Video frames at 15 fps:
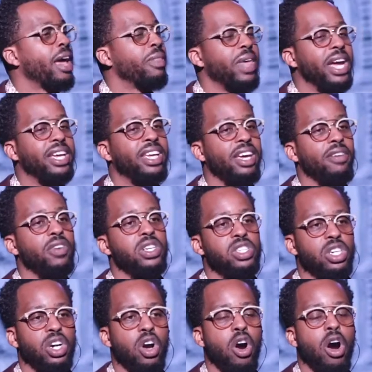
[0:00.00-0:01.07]
and they give
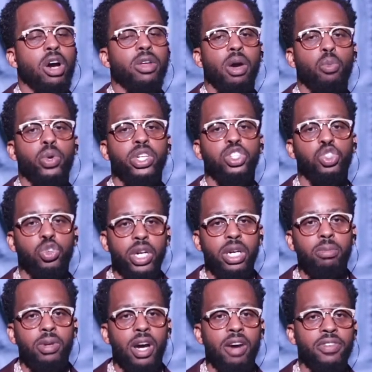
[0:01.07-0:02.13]
us a car that we
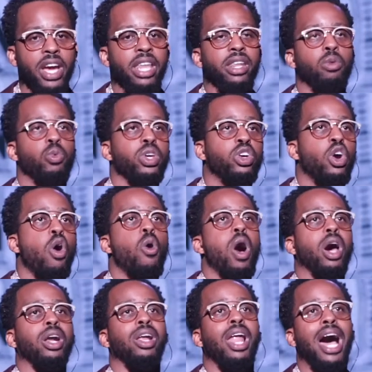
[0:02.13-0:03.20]
dreamed of and then we go
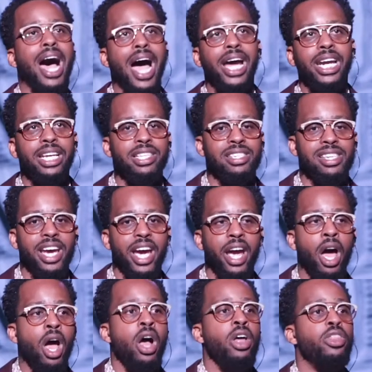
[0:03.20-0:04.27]
online and
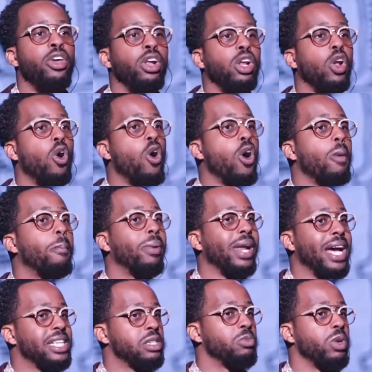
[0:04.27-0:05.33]
say, "The Lord
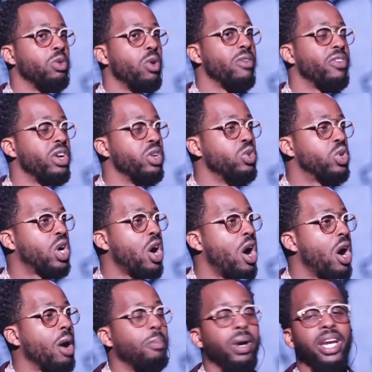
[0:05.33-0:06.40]
blessed me with a new
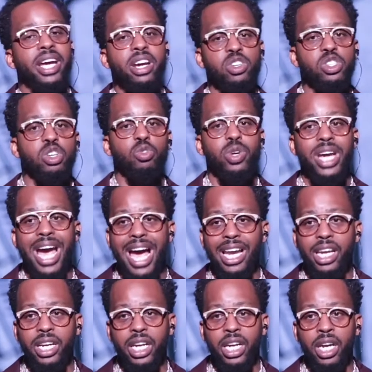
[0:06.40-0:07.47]
car." But here's the
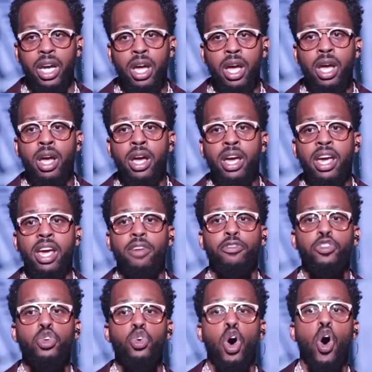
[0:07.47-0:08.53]
reality.
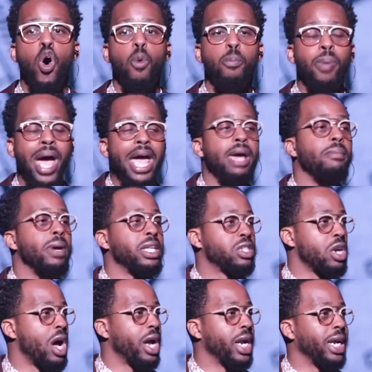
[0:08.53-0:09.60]
If you owe
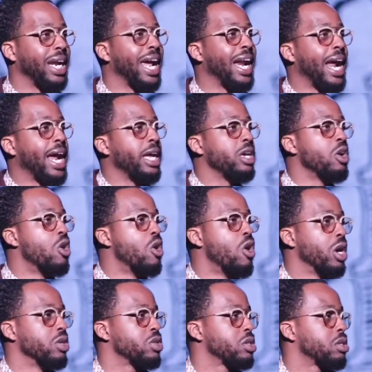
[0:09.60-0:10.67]
payments on it, it ain't
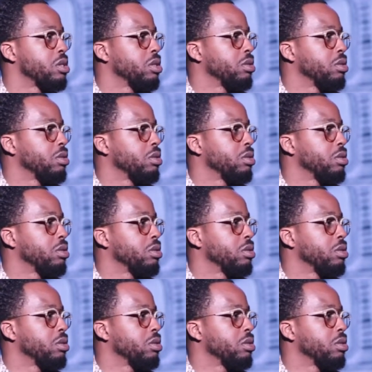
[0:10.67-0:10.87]
yours.